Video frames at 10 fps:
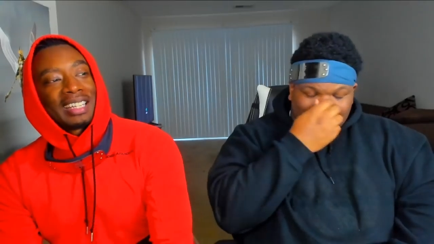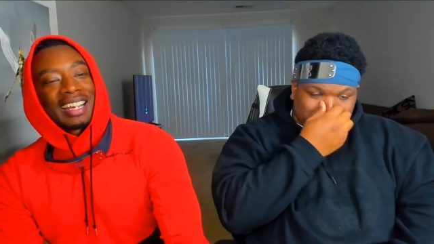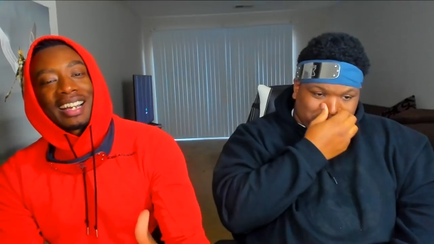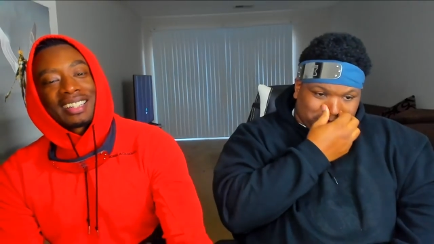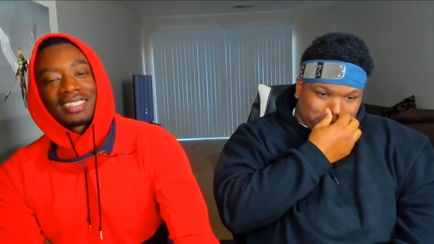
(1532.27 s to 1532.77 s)

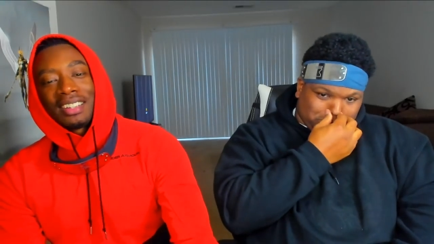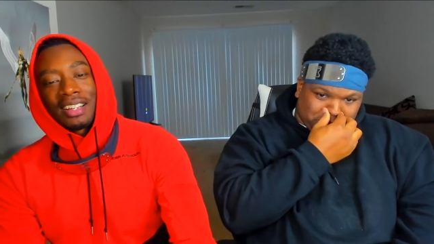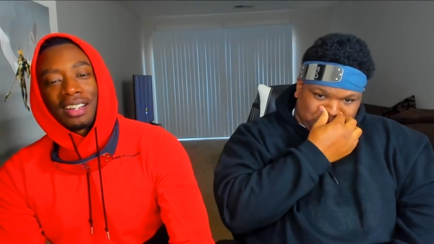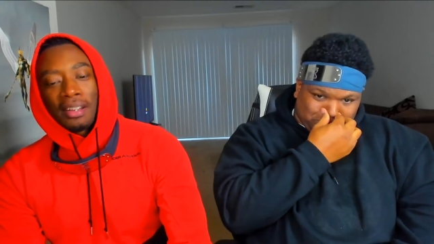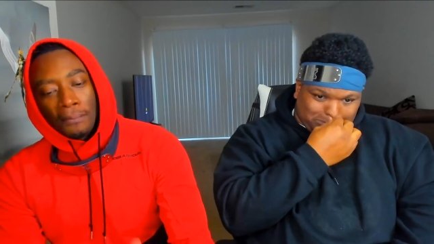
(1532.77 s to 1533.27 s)

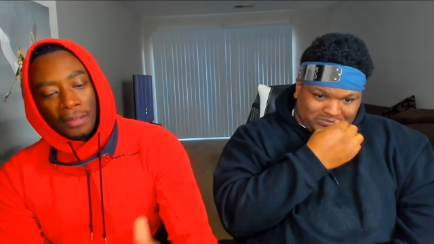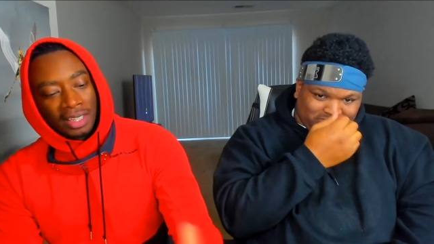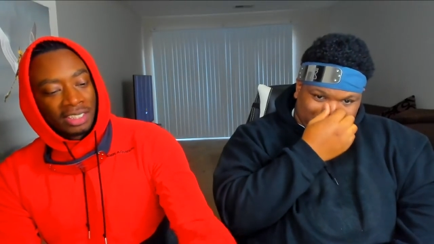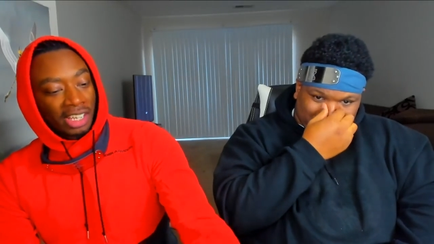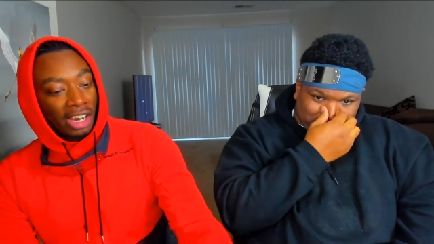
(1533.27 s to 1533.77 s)
Speaker 1: Askeladd, his
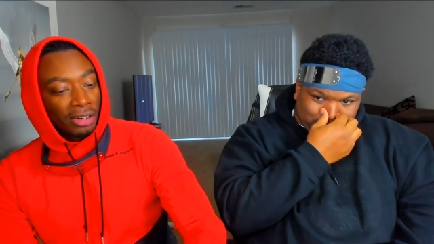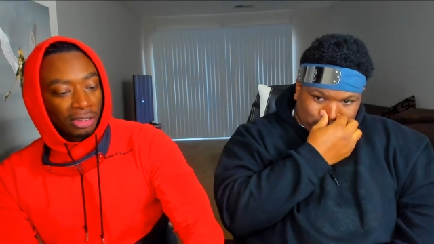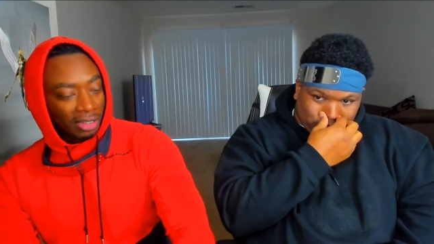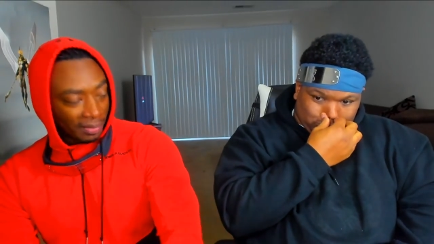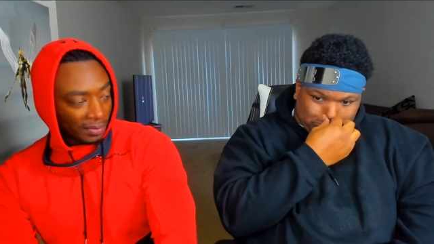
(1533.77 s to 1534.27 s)
character
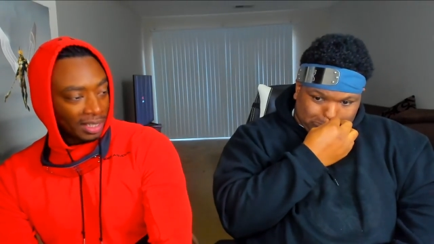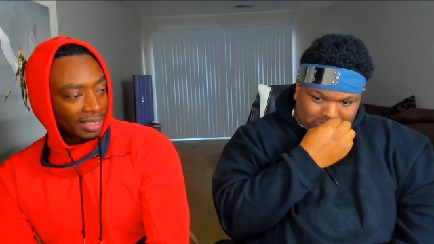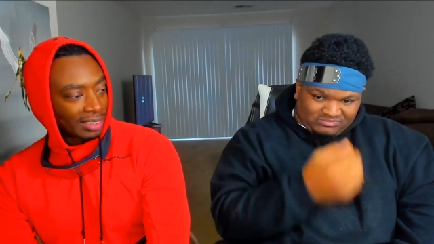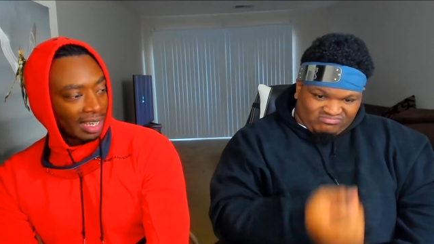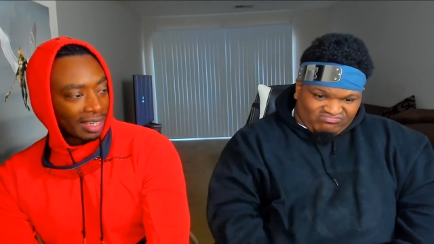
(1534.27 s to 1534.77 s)
in Vinland
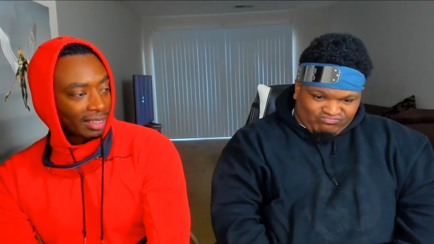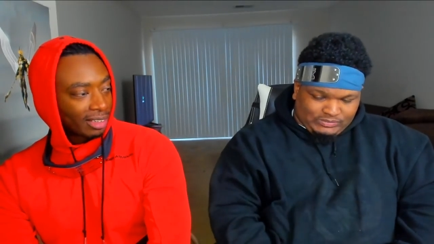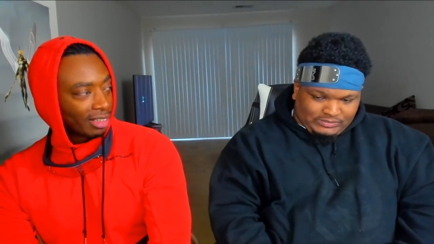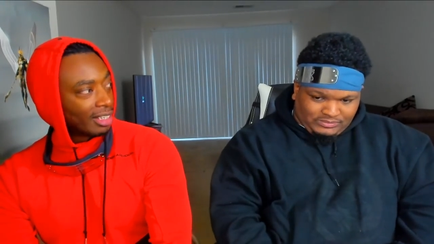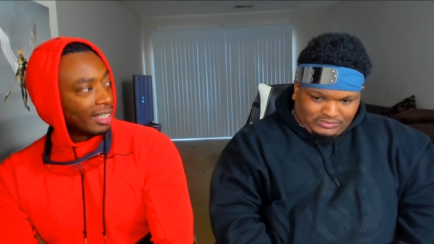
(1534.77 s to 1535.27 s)
Saga
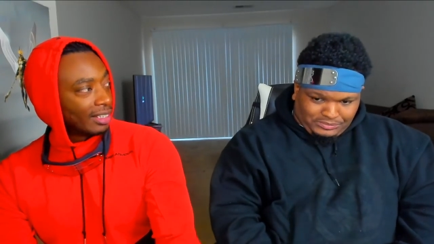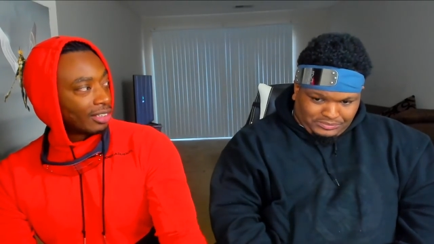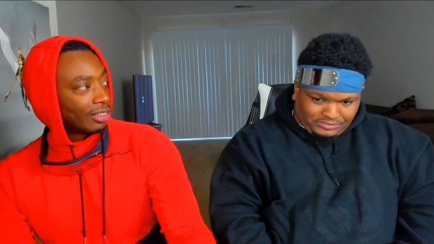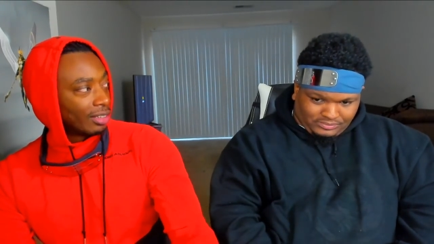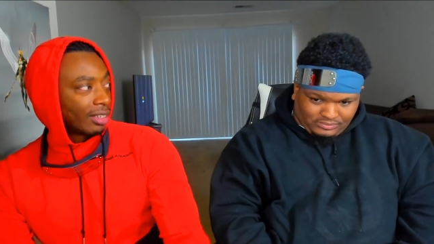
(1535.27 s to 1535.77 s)
is a
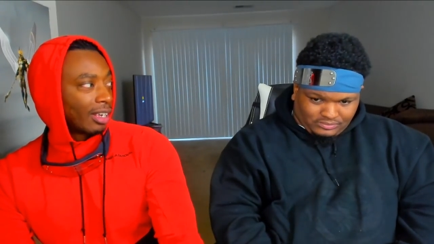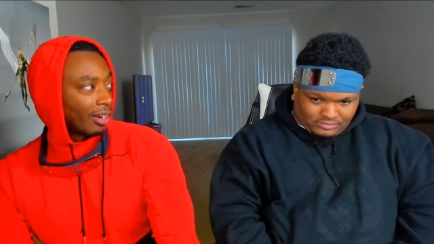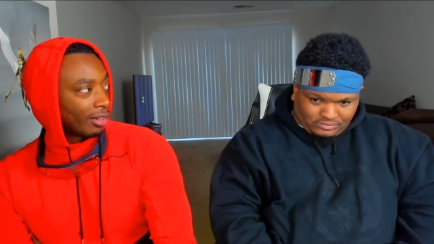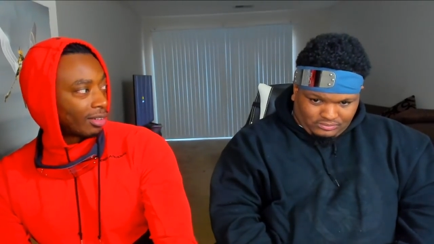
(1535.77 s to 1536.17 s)
good character.